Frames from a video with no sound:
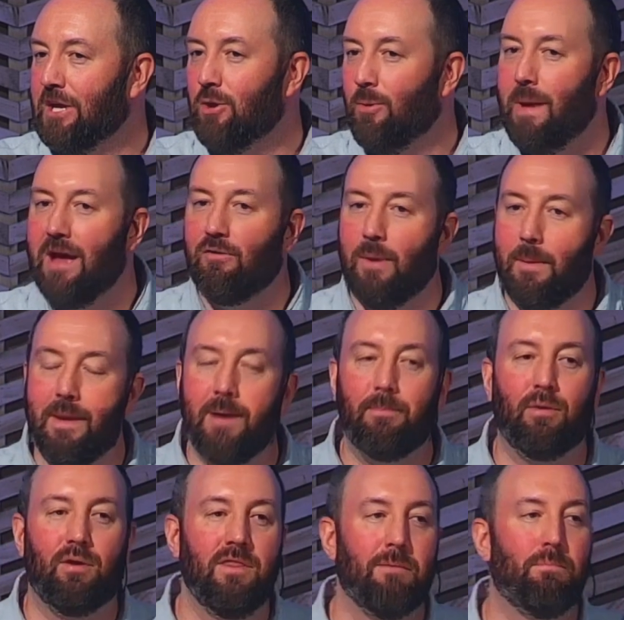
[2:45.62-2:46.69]
You may
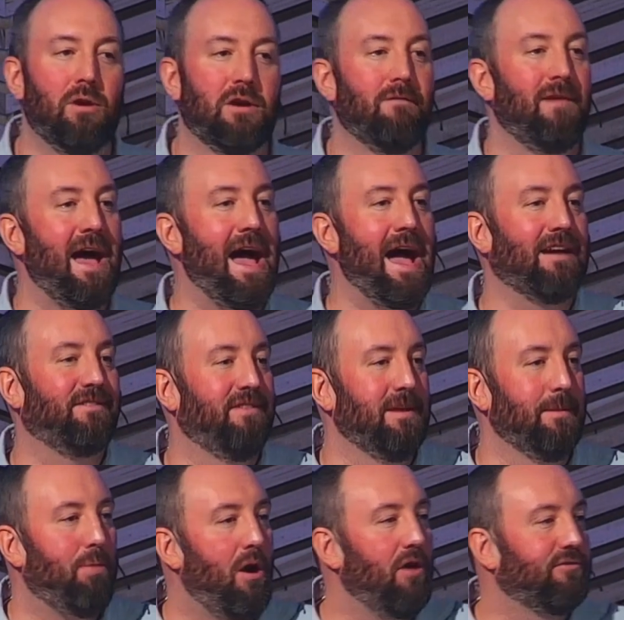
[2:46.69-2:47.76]
remember in the book of Acts, the
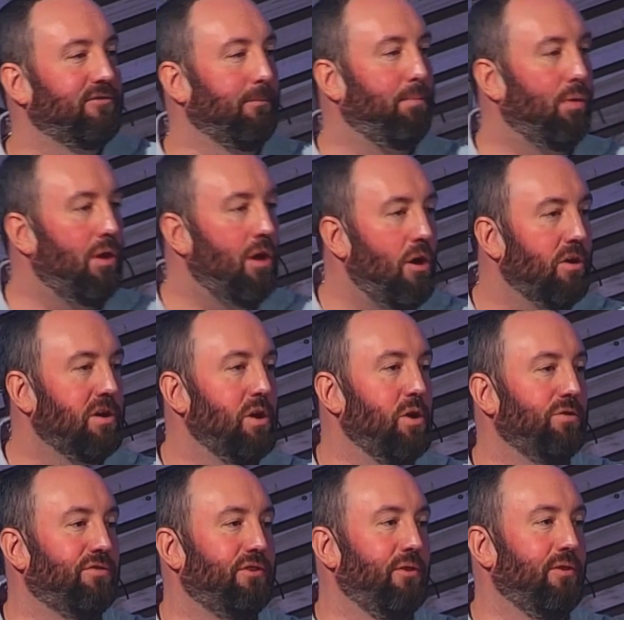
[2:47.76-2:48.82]
Apostle Paul
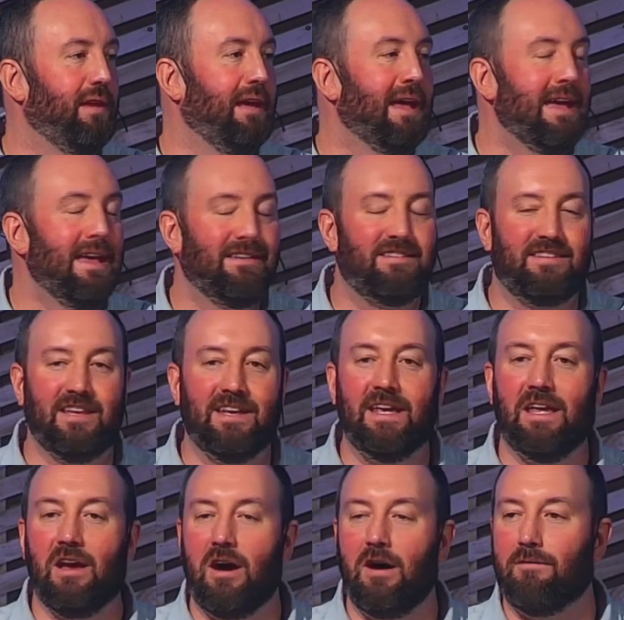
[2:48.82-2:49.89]
goes to the
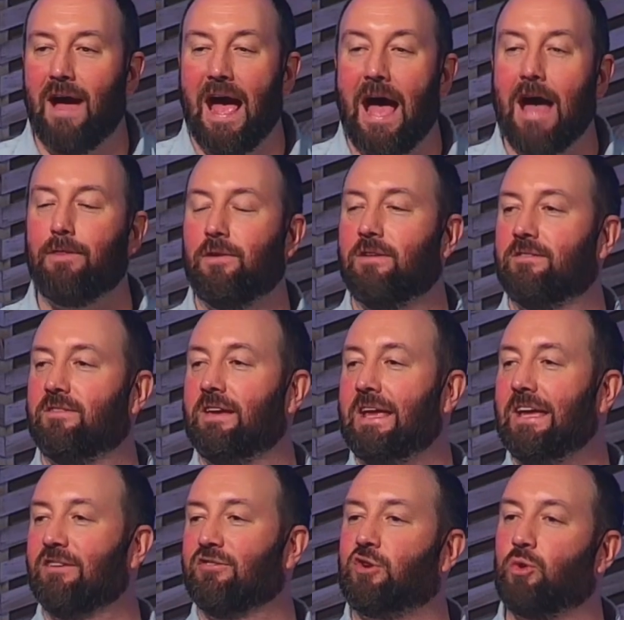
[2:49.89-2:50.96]
city of Athens, and
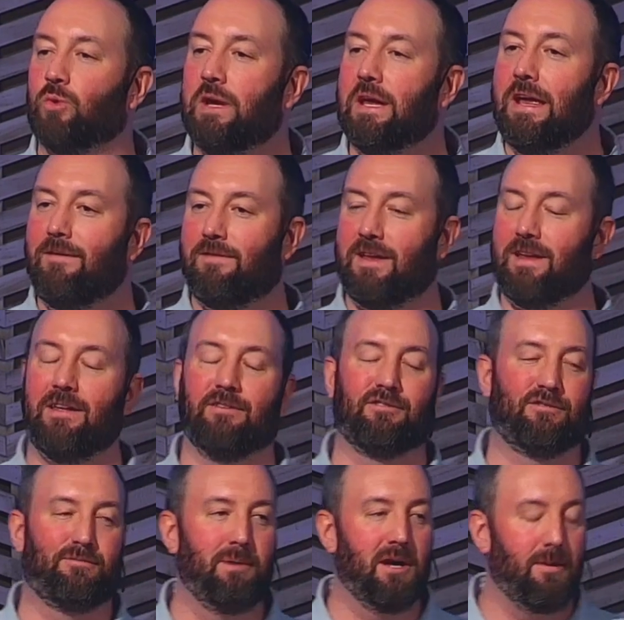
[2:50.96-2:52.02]
he is grieved in
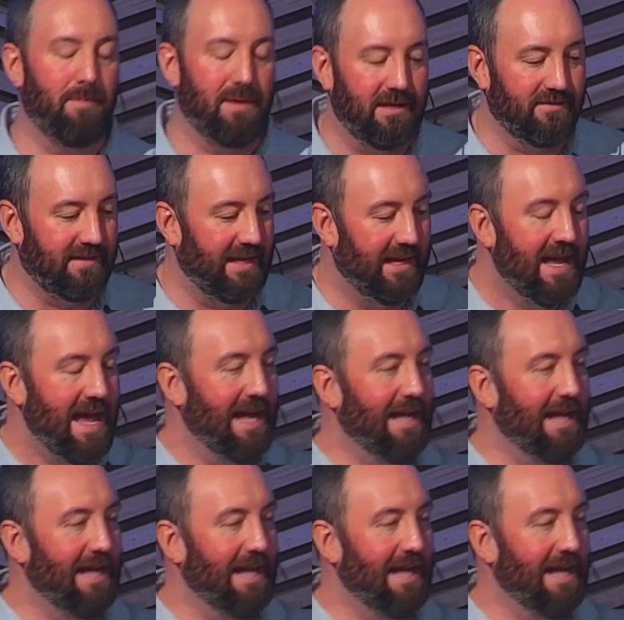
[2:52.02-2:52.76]
his spirit because he